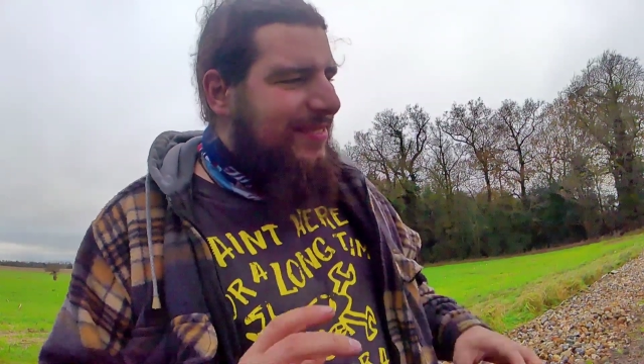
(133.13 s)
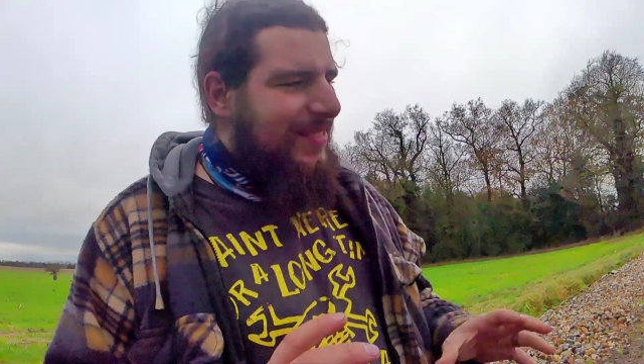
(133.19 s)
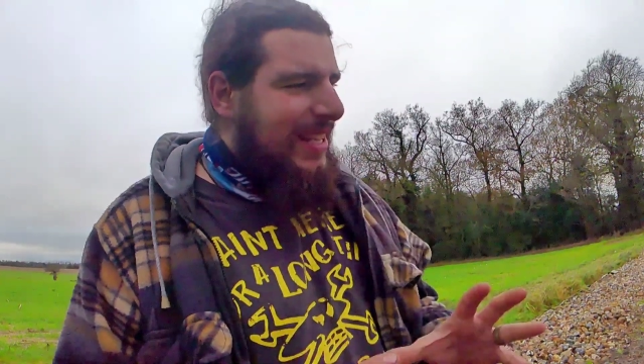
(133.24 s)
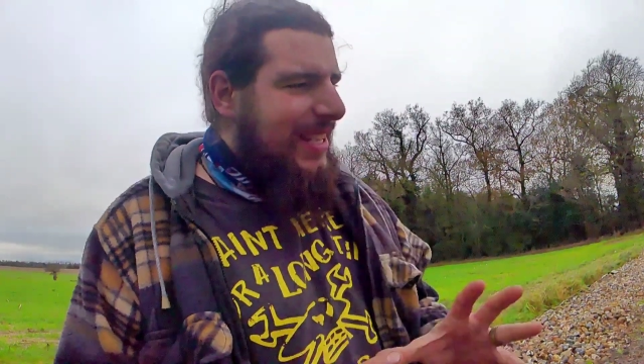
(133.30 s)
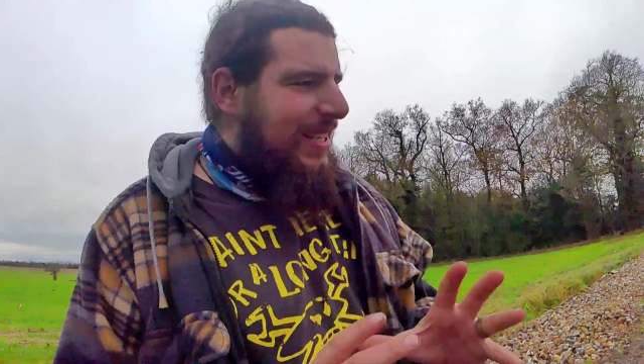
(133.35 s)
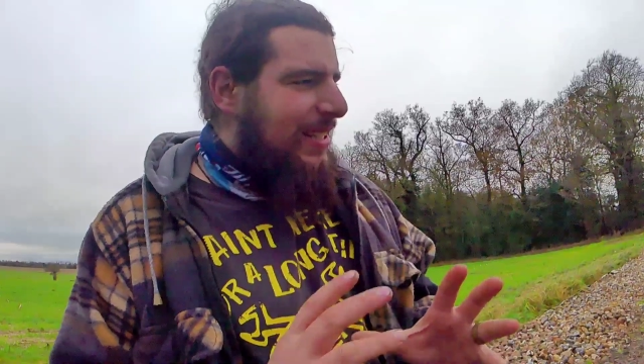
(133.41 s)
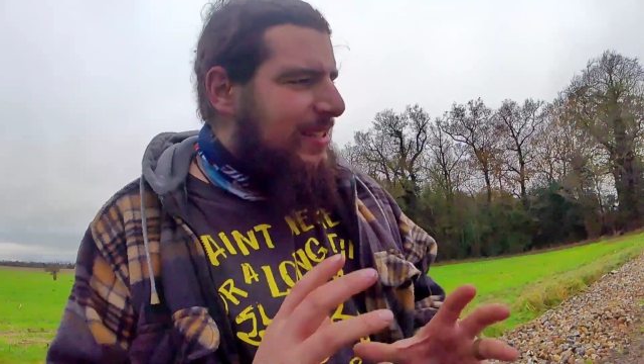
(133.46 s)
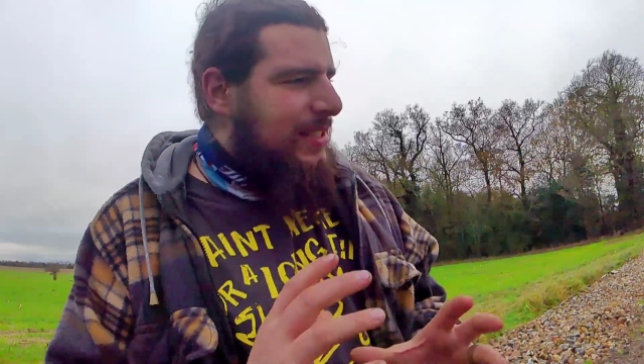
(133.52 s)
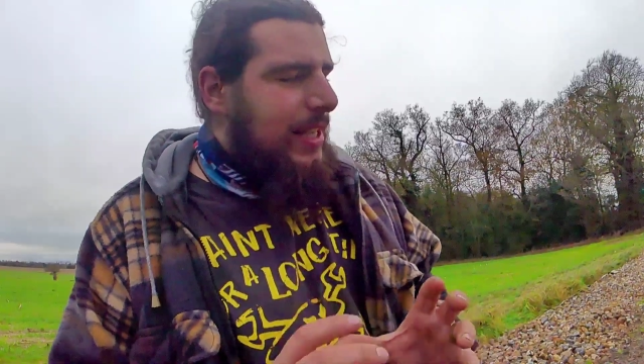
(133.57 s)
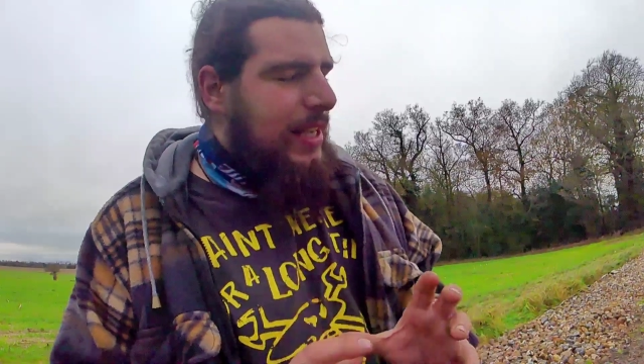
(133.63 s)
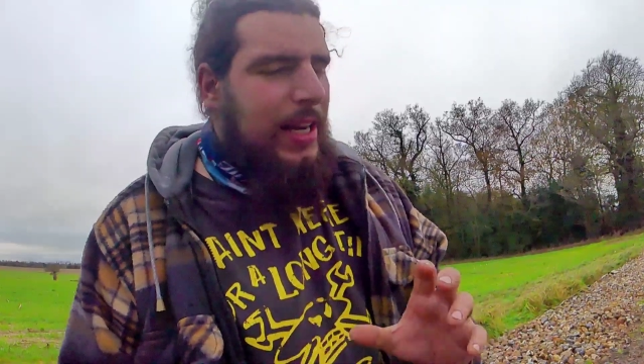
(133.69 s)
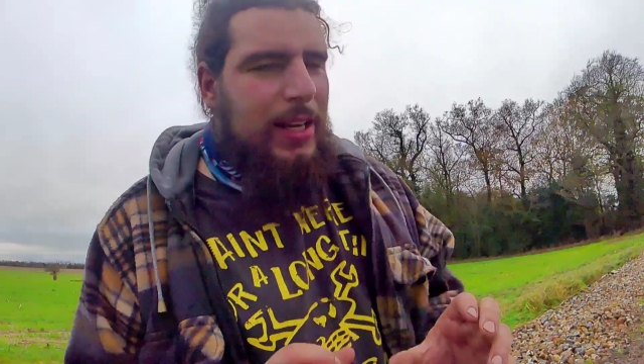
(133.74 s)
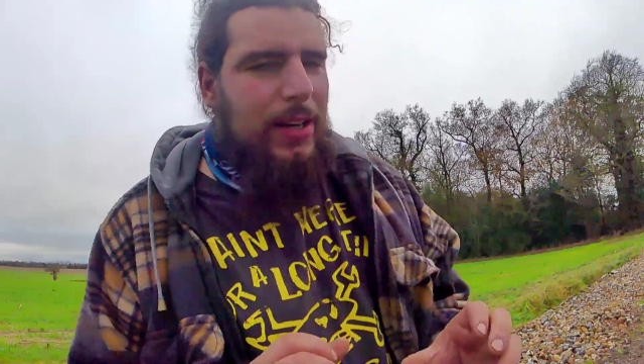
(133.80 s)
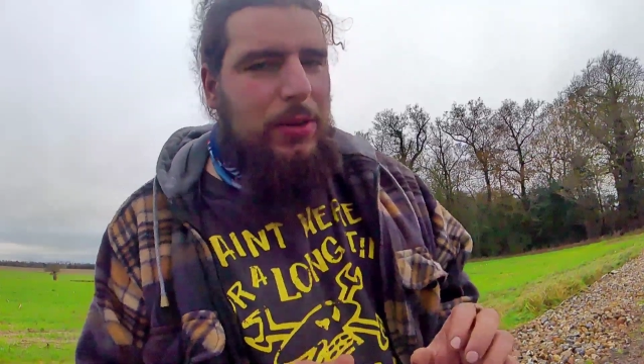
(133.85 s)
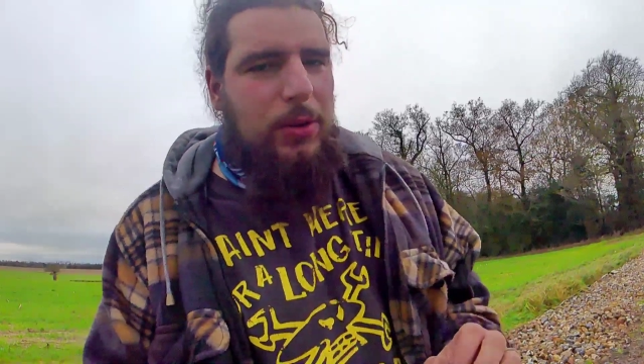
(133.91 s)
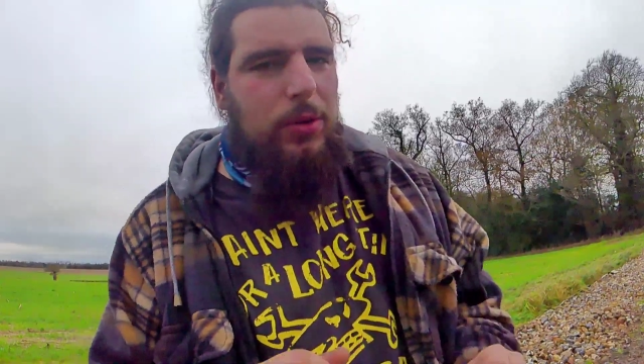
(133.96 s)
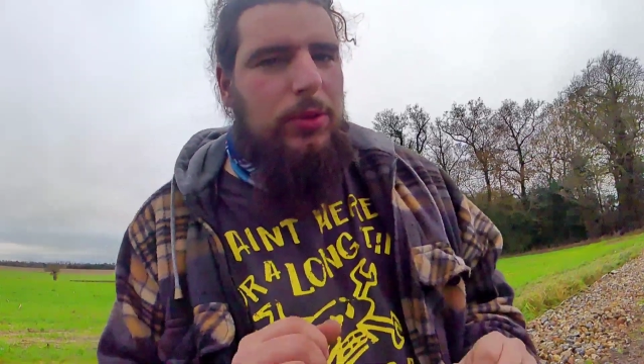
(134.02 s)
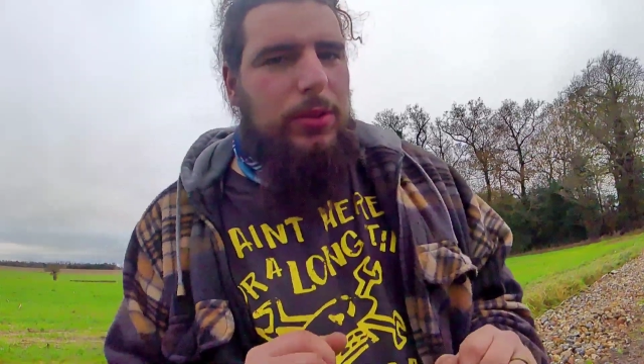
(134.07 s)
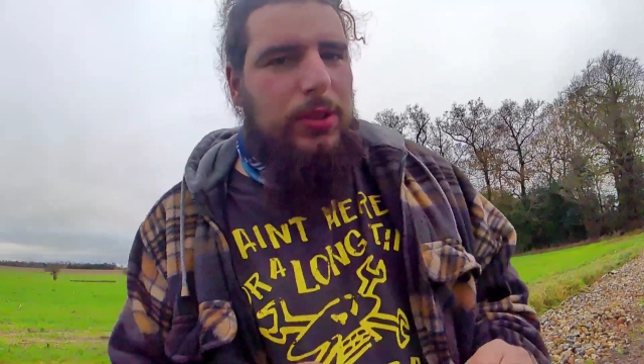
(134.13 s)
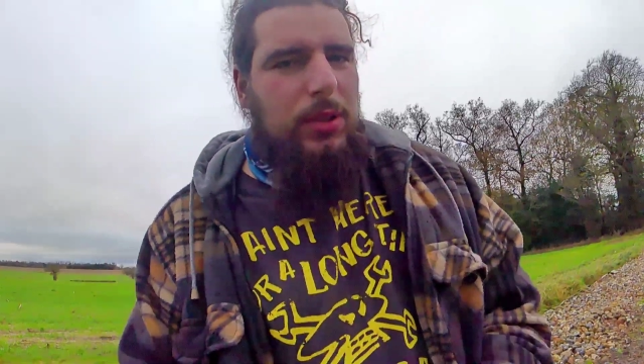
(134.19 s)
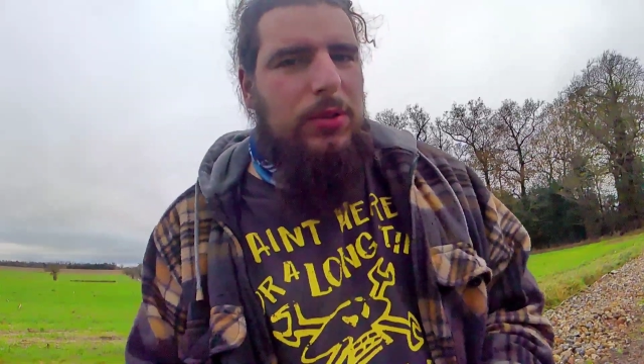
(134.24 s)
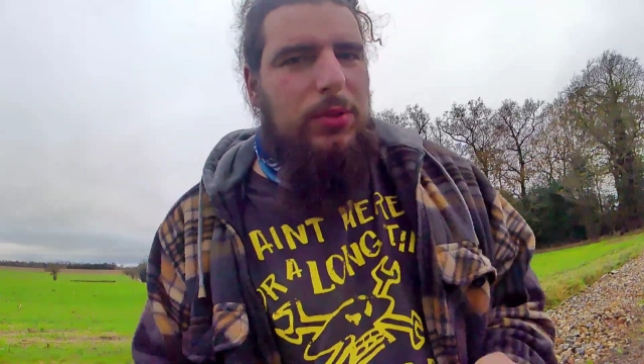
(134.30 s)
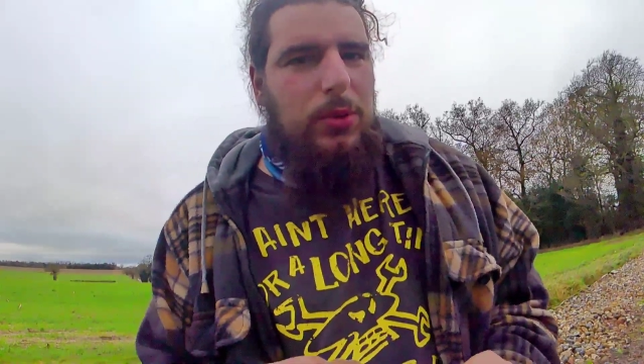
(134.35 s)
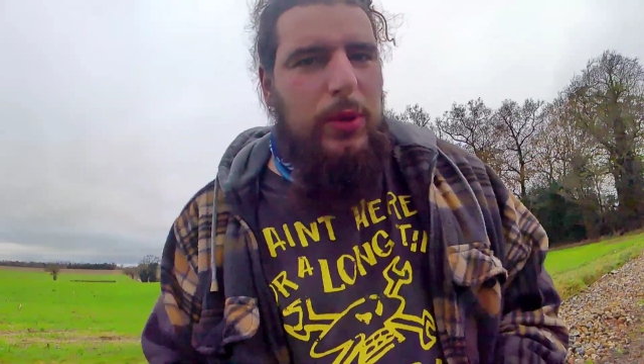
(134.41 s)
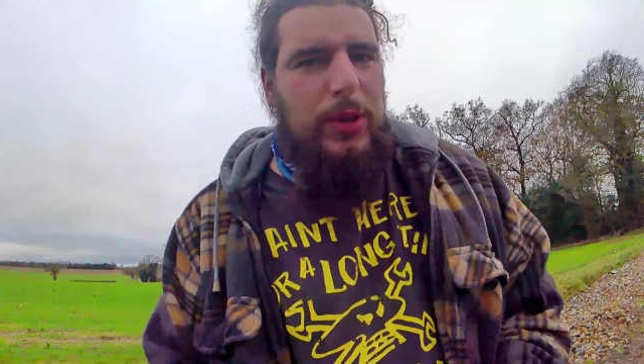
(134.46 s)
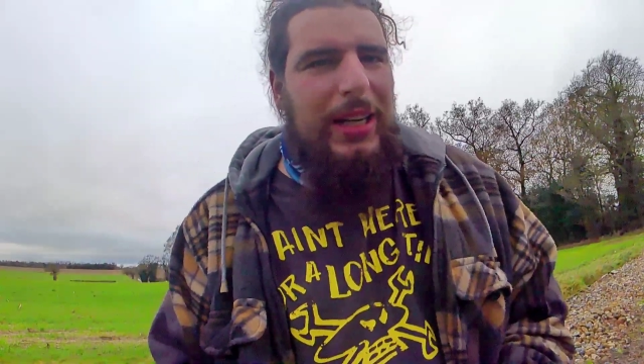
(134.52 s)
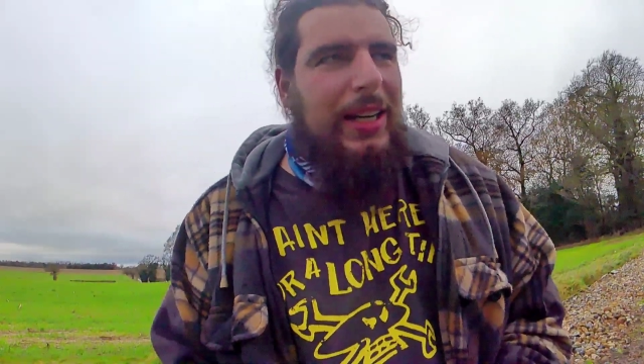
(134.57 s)
things that I don't
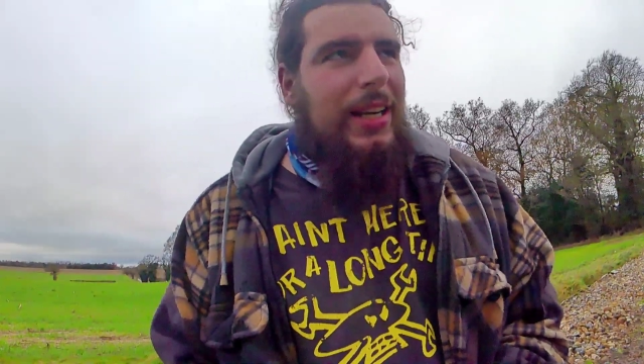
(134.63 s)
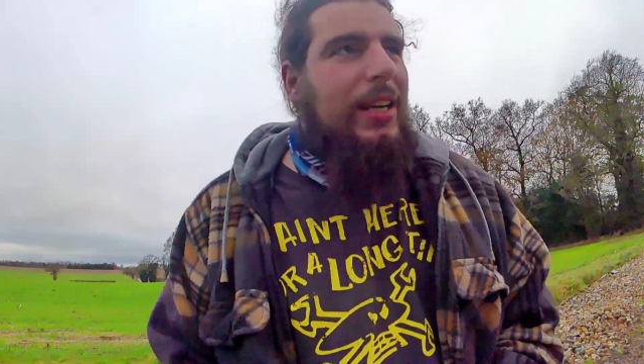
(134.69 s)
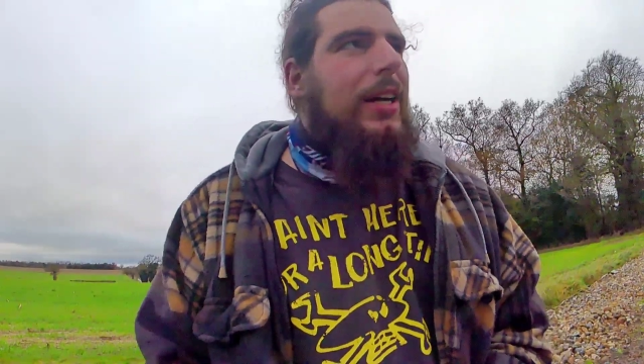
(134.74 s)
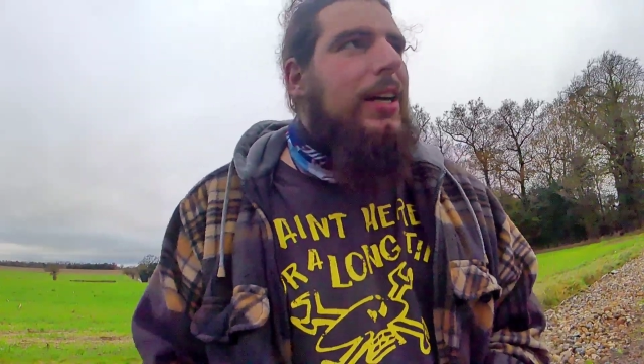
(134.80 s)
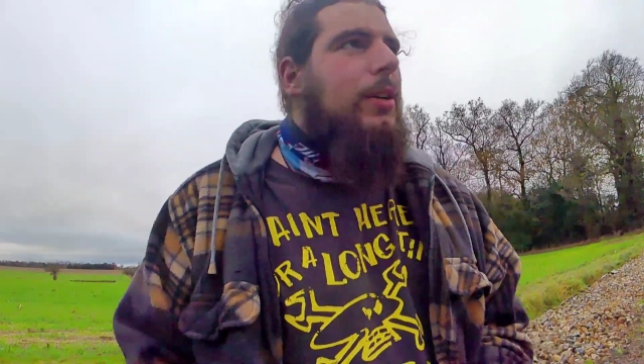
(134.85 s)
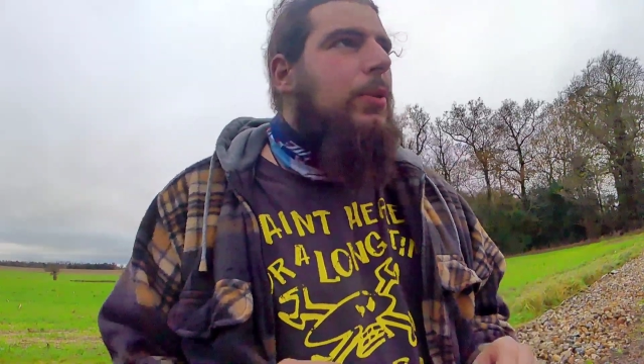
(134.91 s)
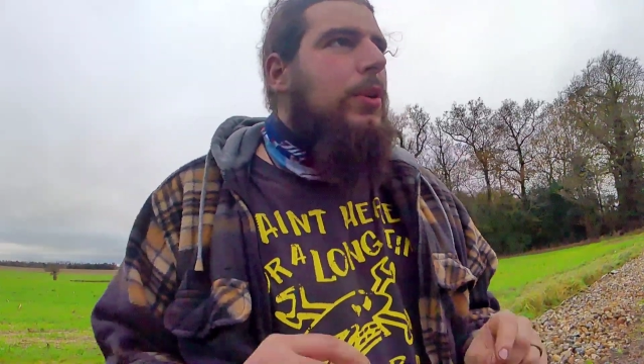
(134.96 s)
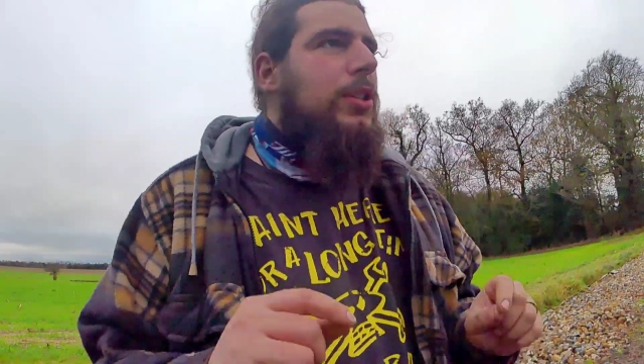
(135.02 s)
really like,